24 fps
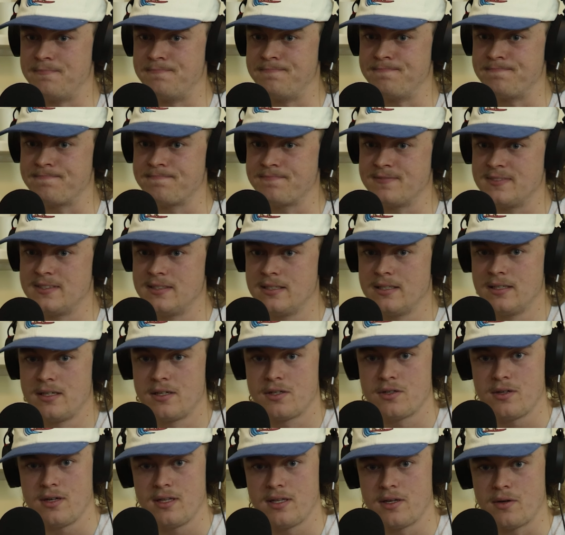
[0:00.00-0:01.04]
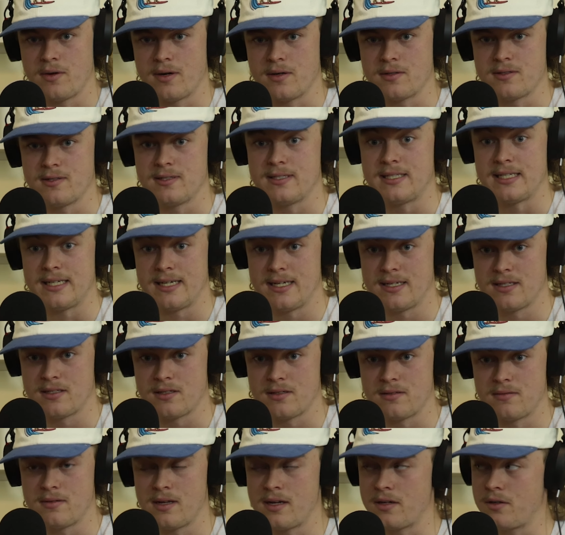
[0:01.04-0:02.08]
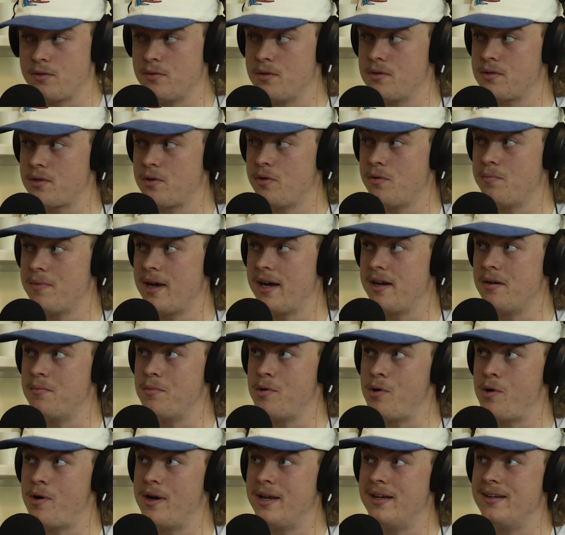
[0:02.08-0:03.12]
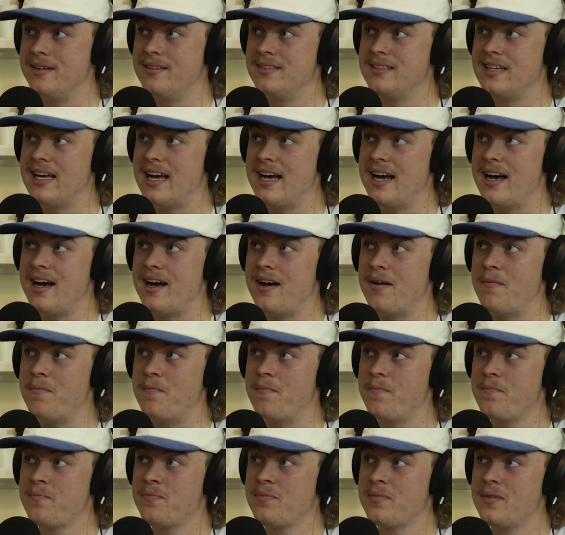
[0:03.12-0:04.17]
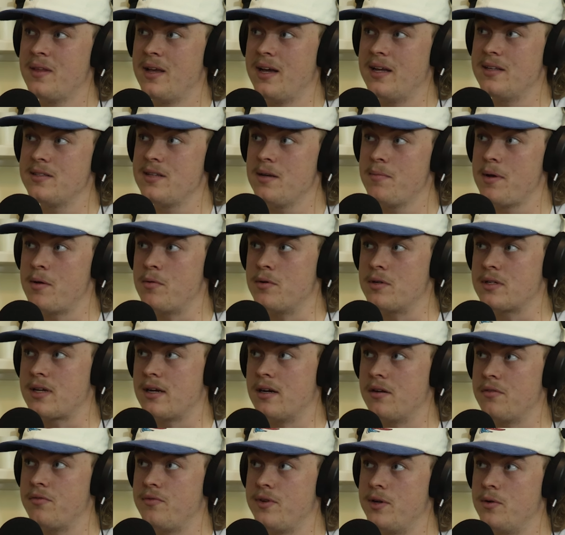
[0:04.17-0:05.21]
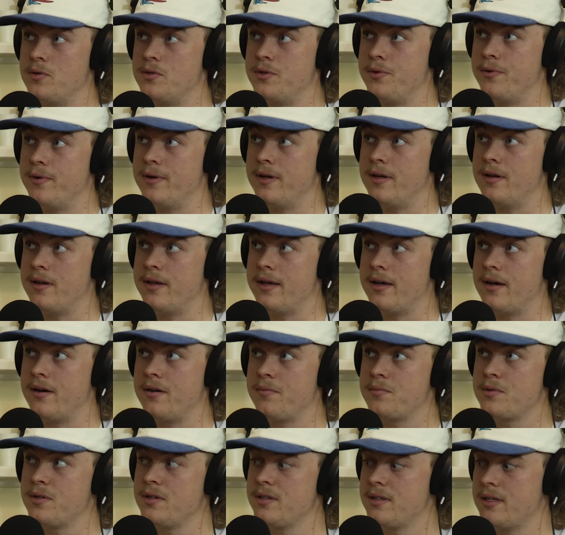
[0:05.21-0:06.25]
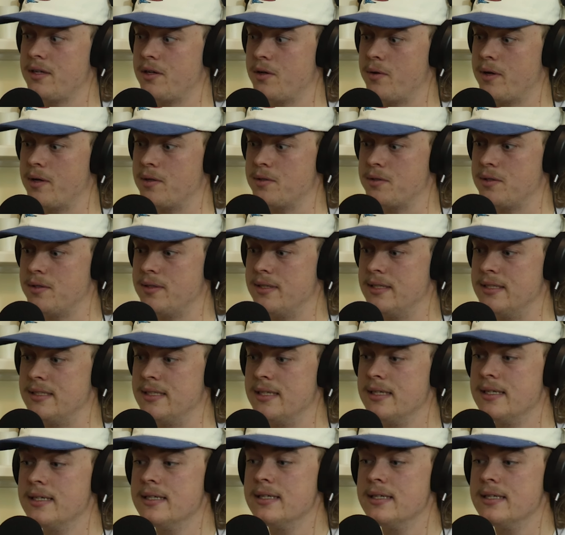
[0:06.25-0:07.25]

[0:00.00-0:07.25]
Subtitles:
Trying to think who else. Dan's a good schoolmate of mine. And some people just kind of filter in and out. I'm trying to think who else there is.